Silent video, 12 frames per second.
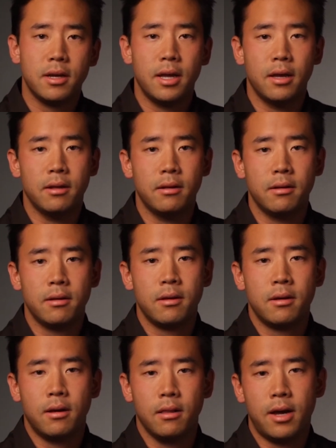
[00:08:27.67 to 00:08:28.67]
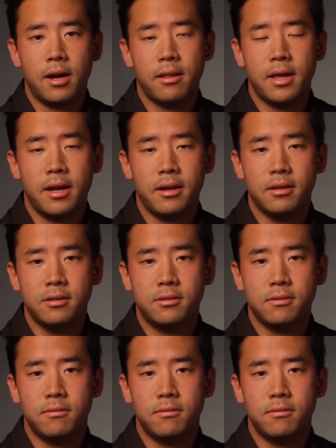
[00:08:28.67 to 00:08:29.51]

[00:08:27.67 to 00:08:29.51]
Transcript: and a lot of that is